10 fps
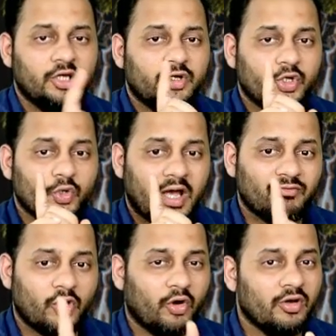you
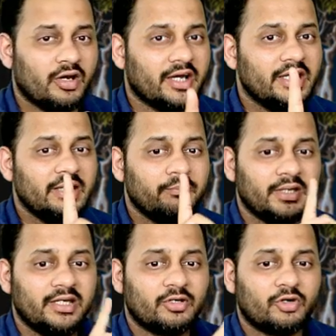have already
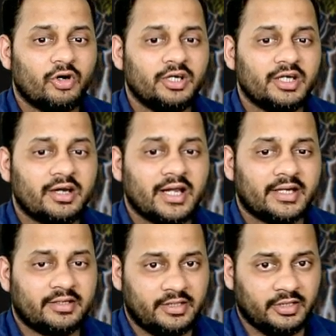made a
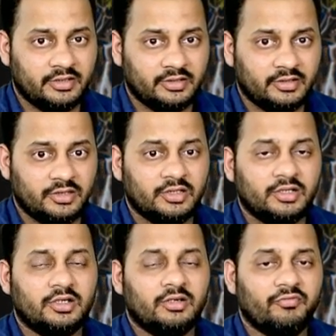contract
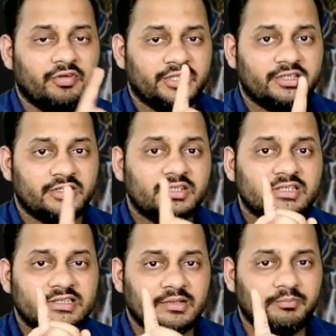with
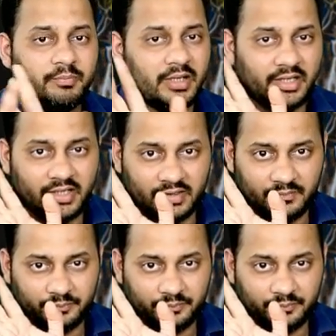some party,